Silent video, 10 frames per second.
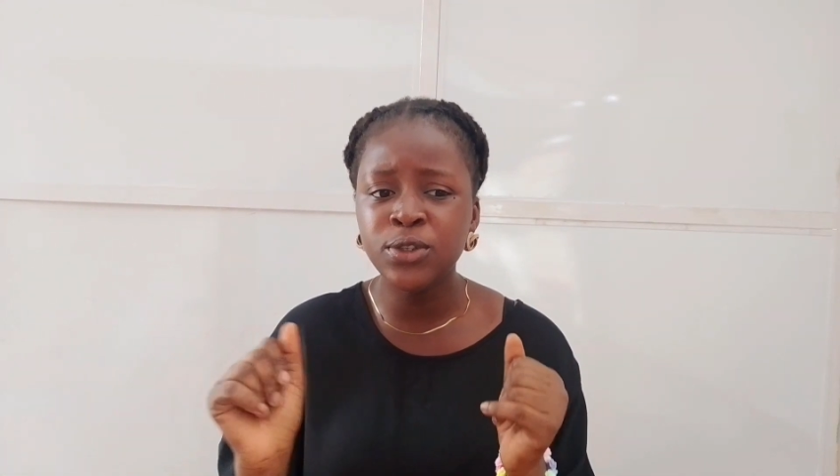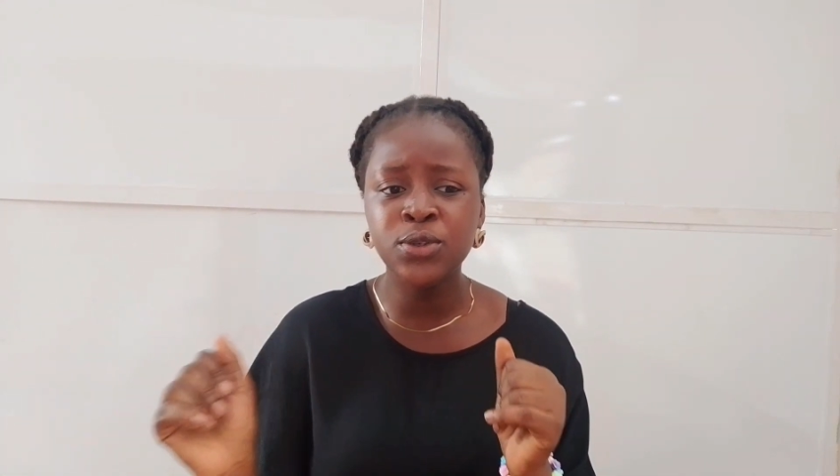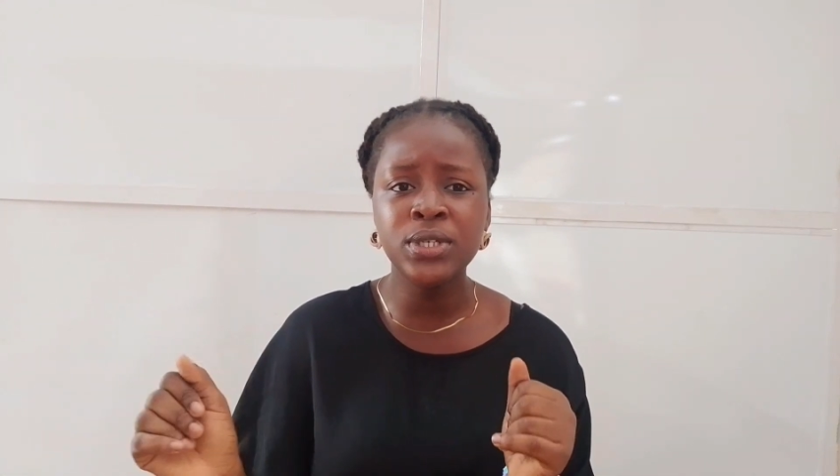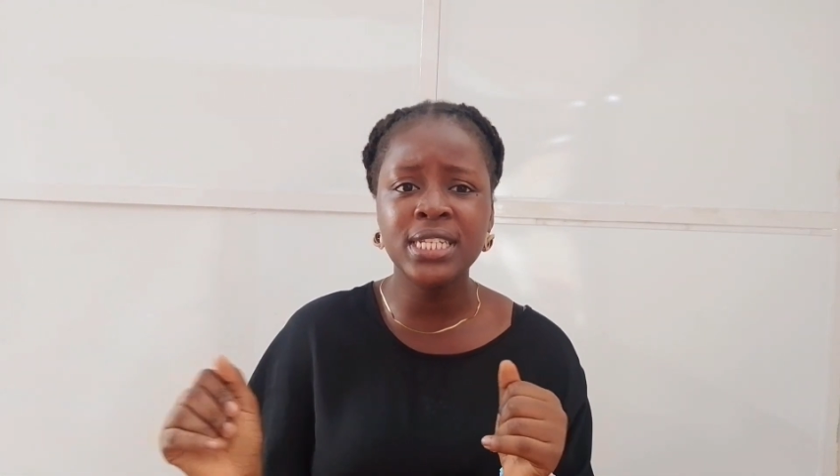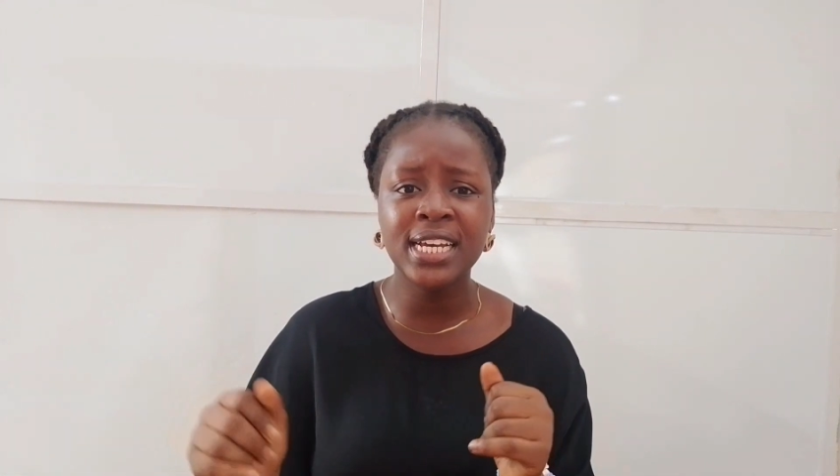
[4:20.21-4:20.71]

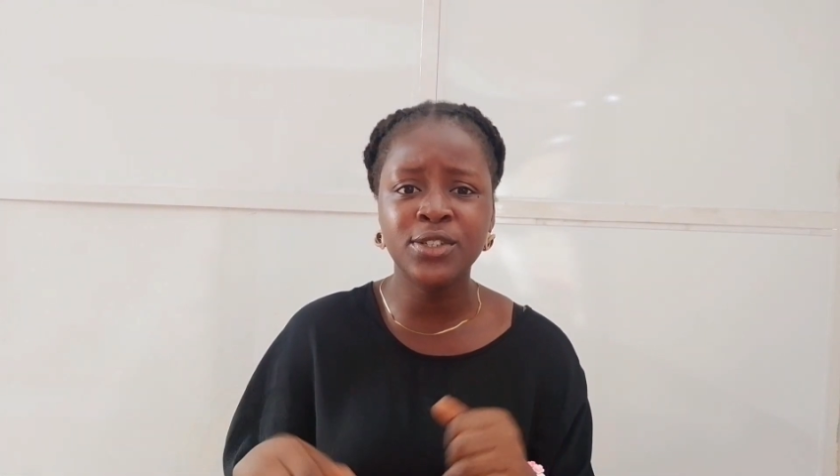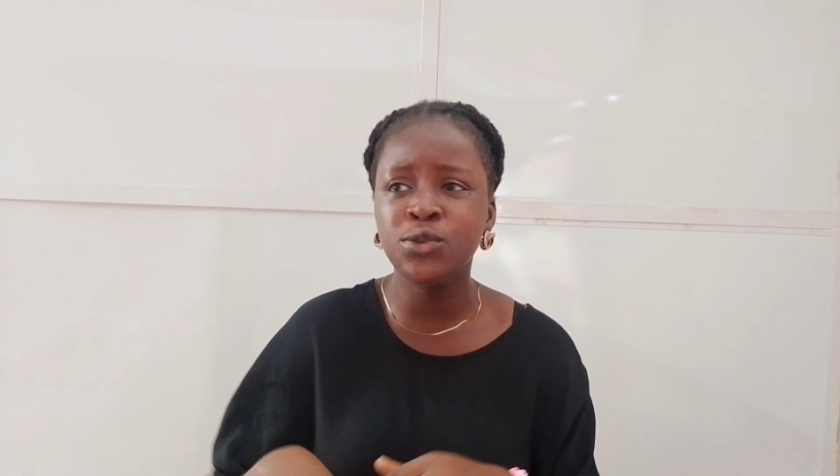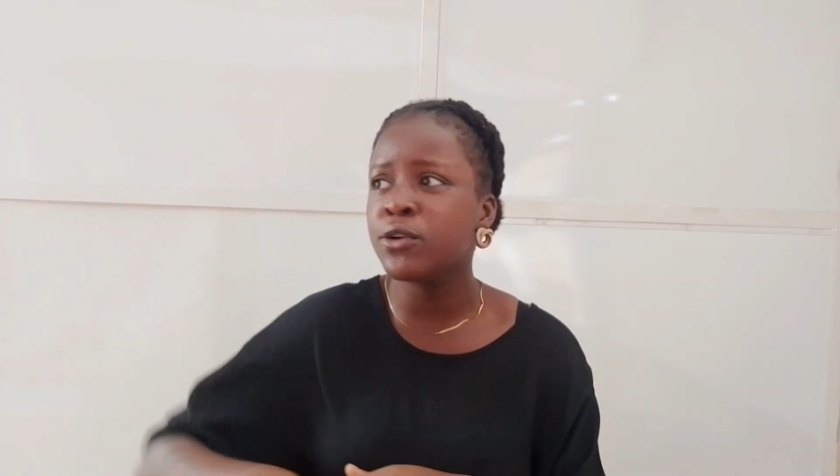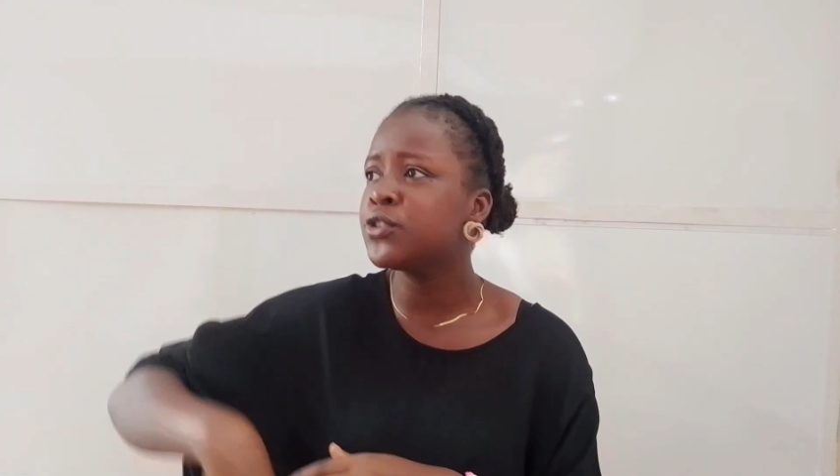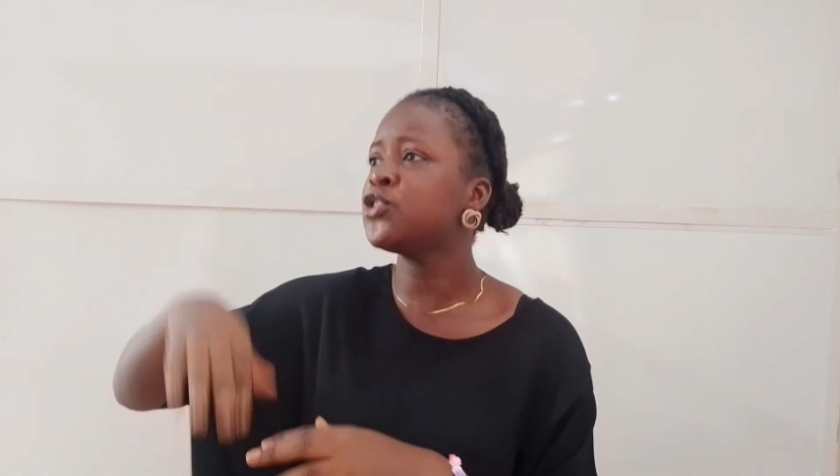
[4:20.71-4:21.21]
doing their
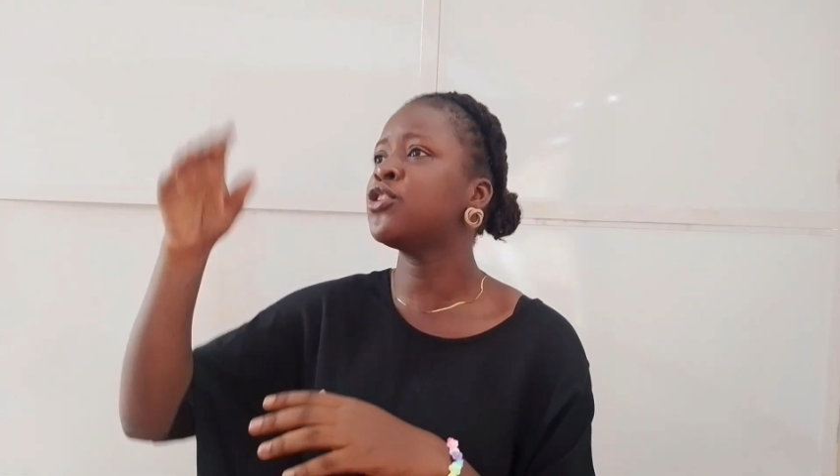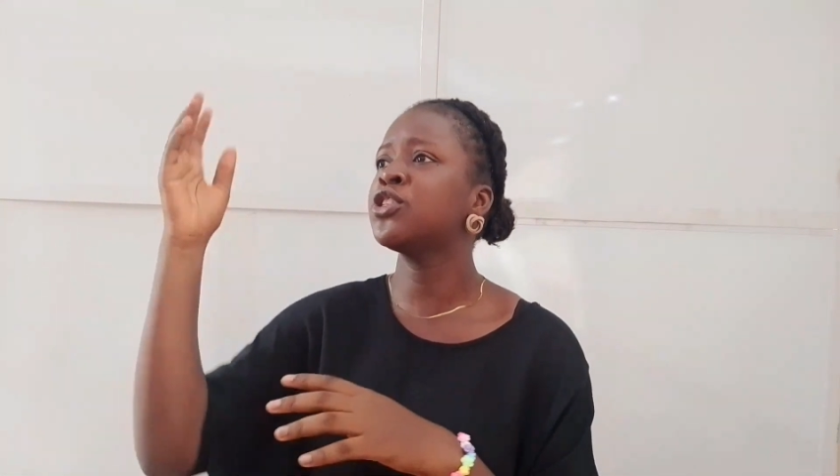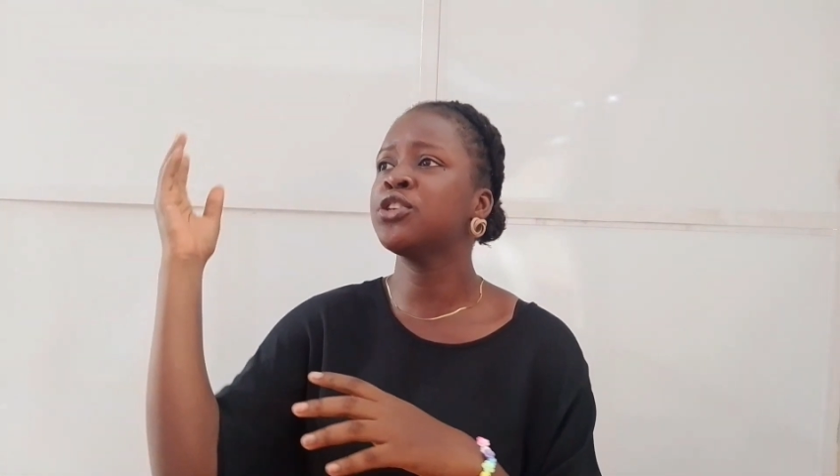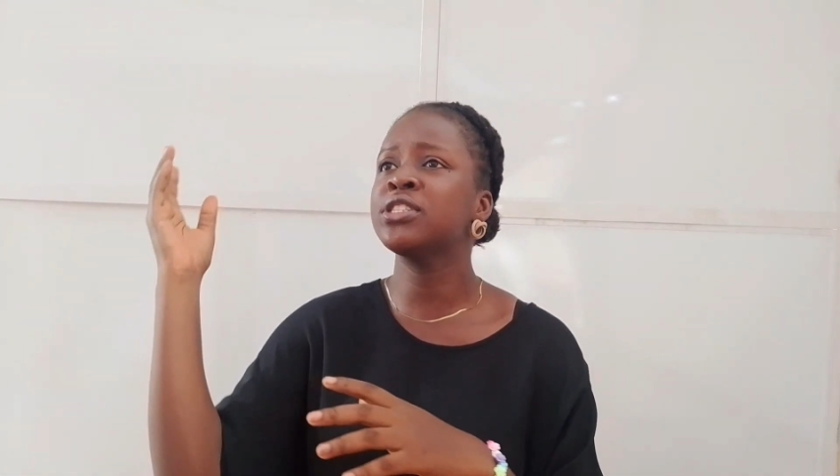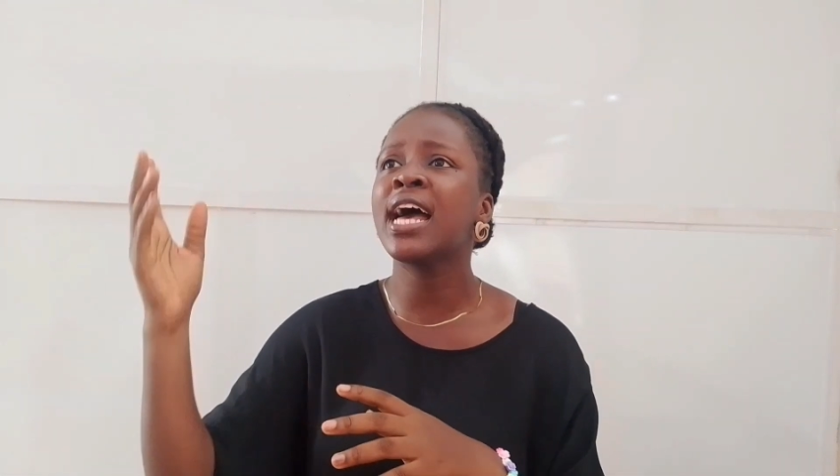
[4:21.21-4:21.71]
stuff,
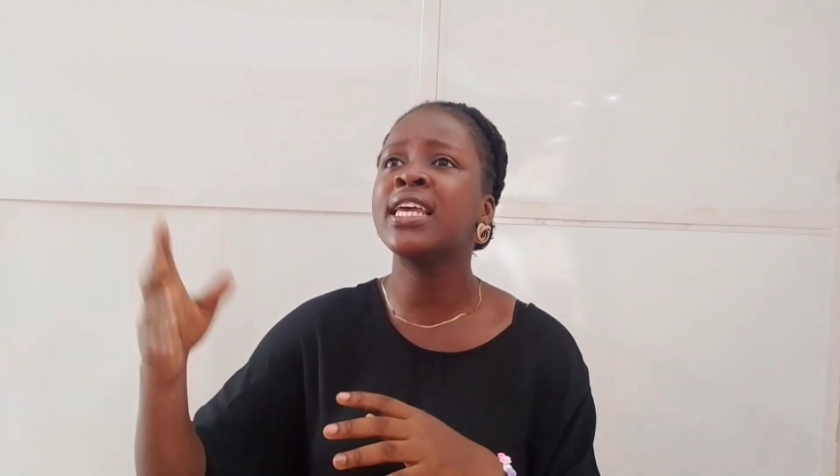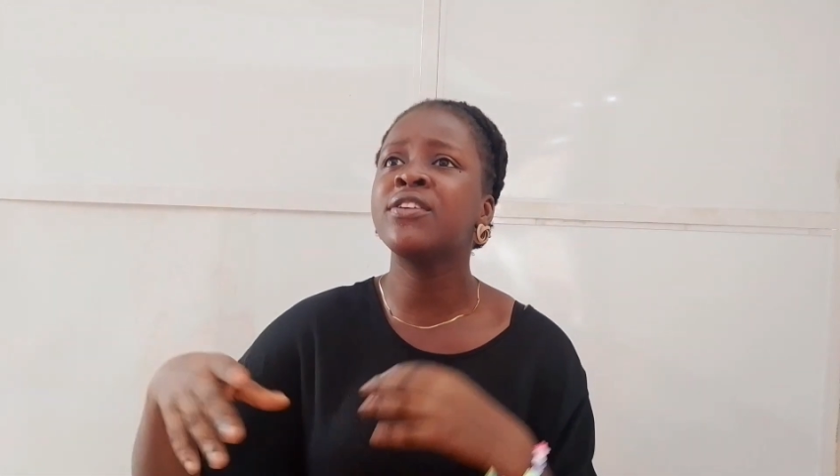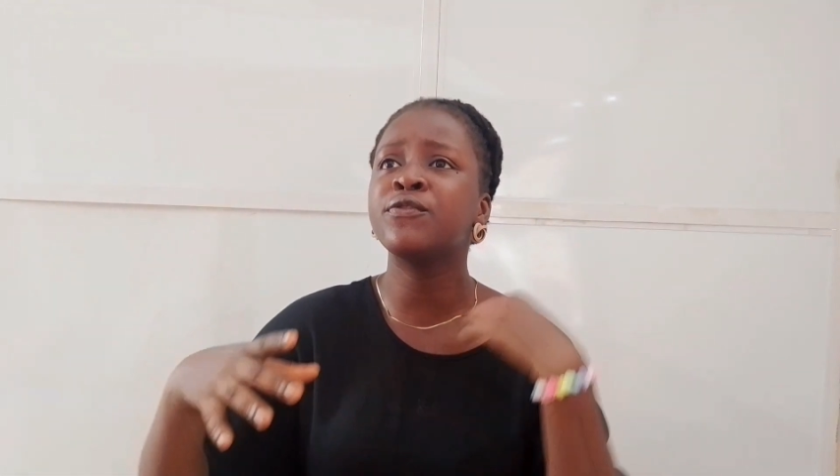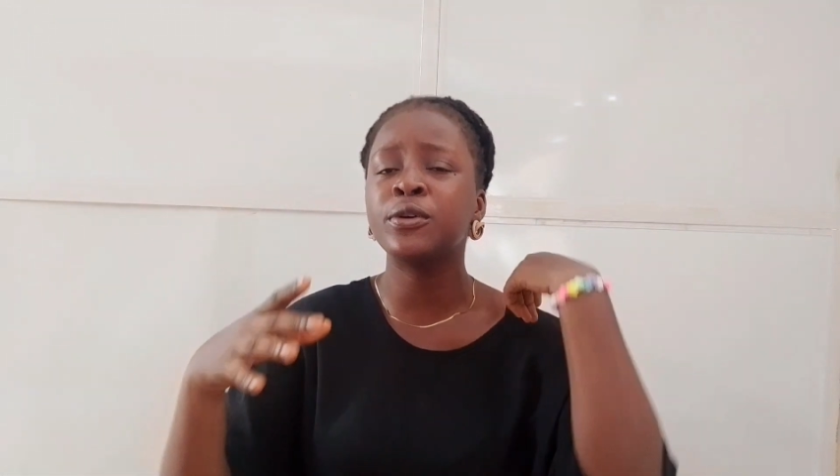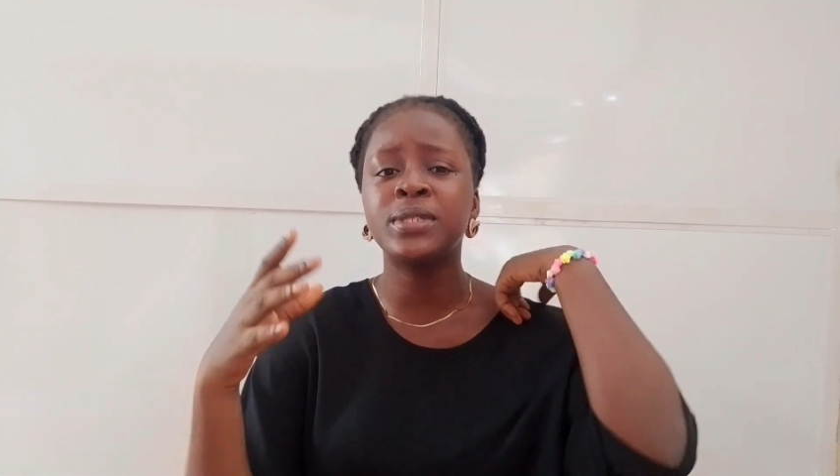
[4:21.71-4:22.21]
structures
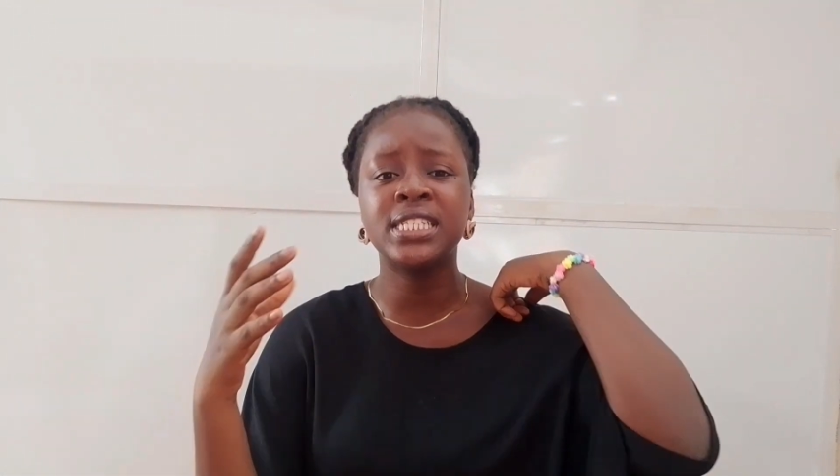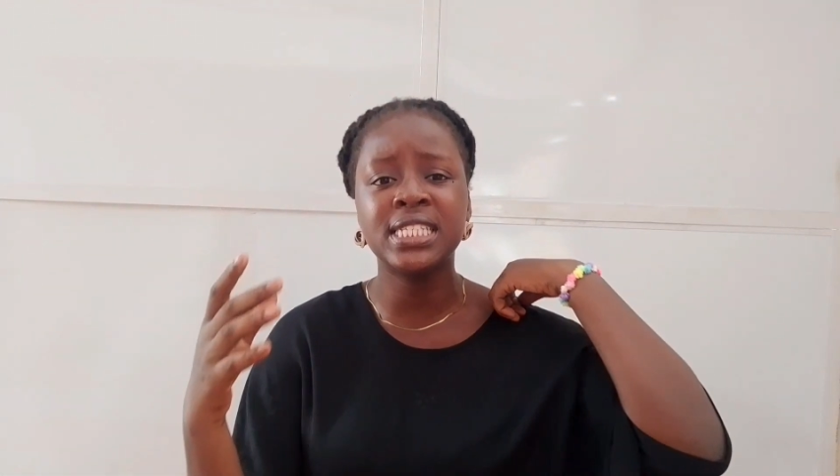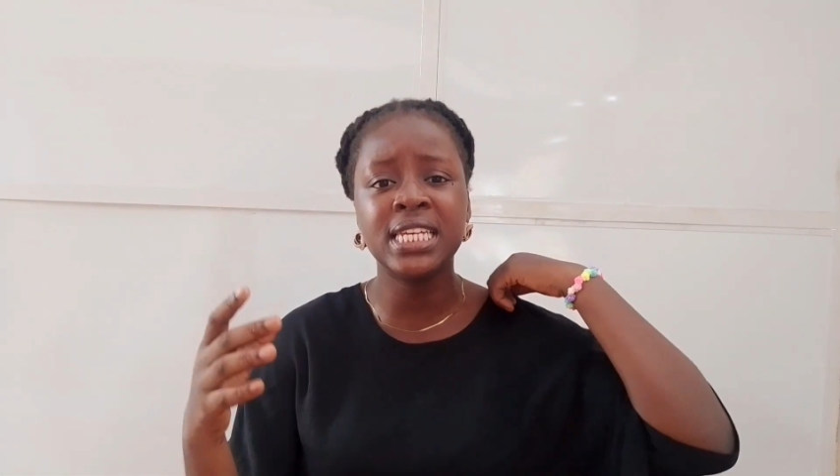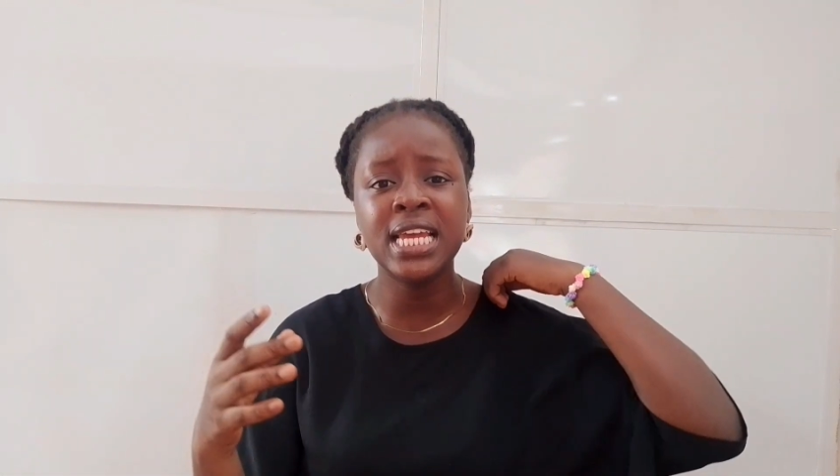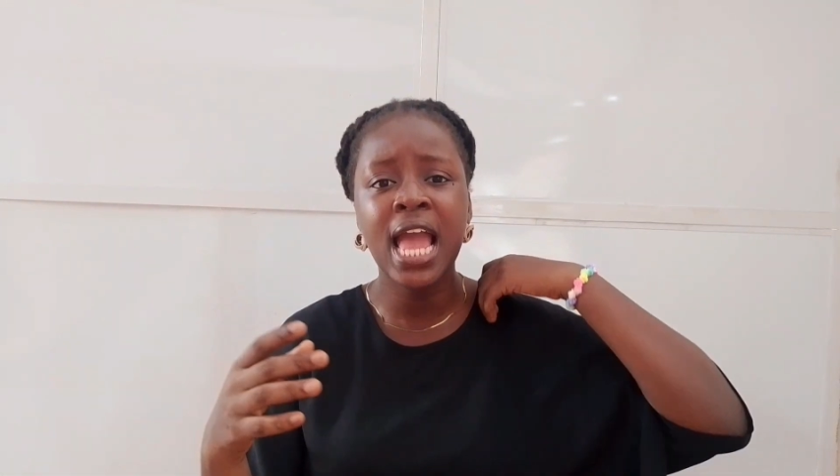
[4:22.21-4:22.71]
hanging from the
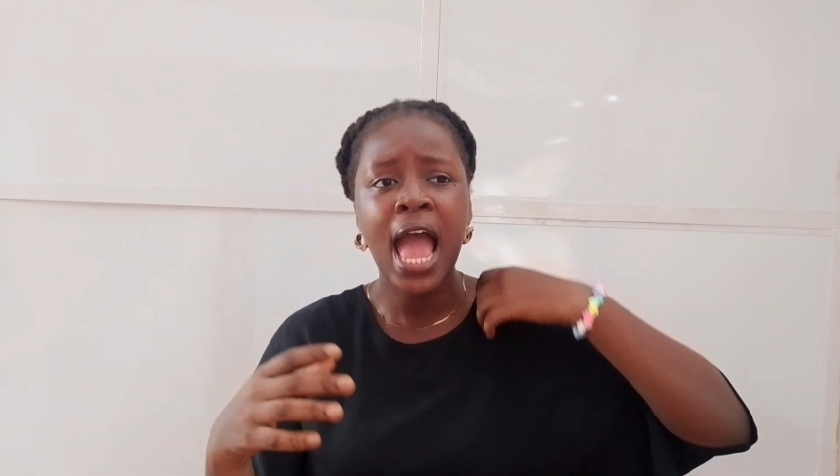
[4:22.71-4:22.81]
sea,